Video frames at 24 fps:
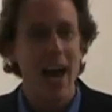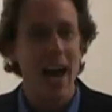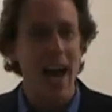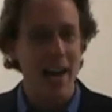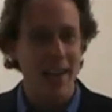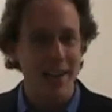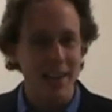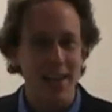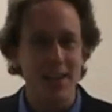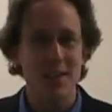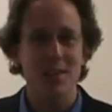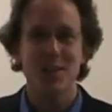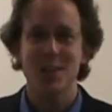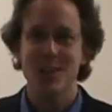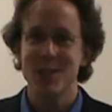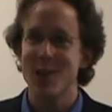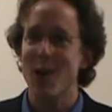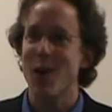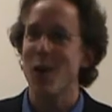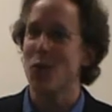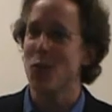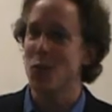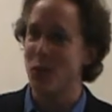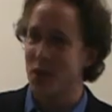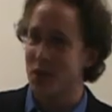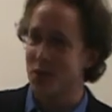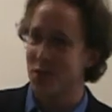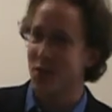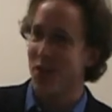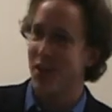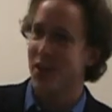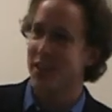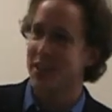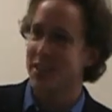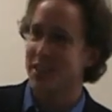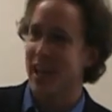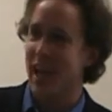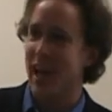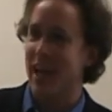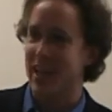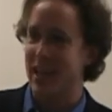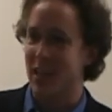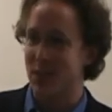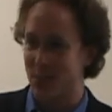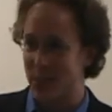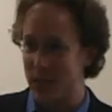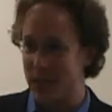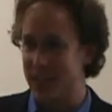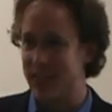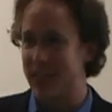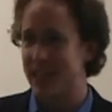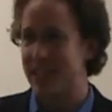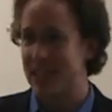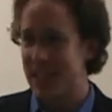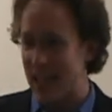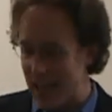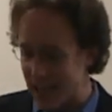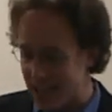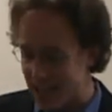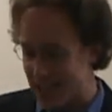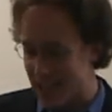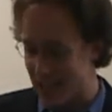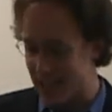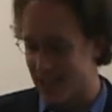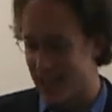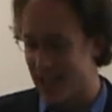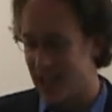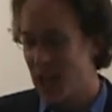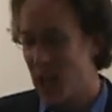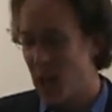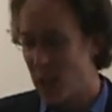and let us know whether our attack had been detected,